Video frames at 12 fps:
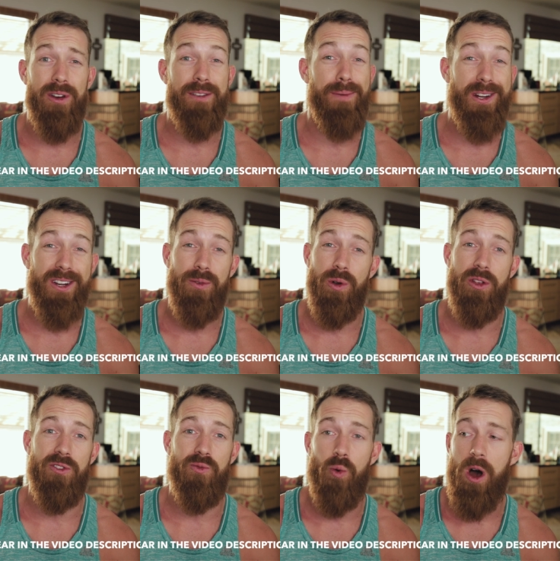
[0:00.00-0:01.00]
especially where
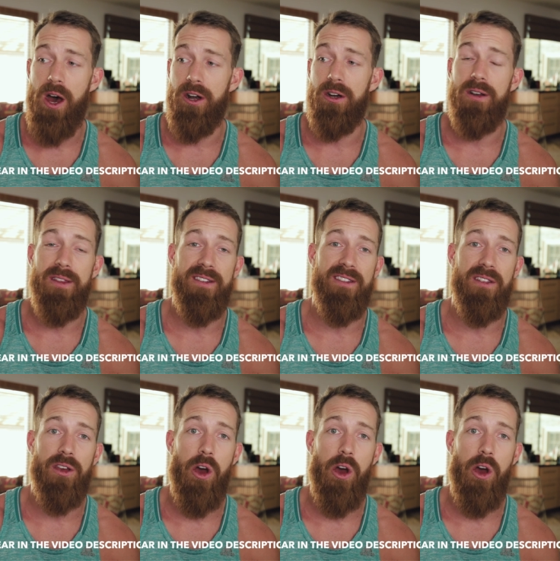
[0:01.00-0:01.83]
there's water. This is the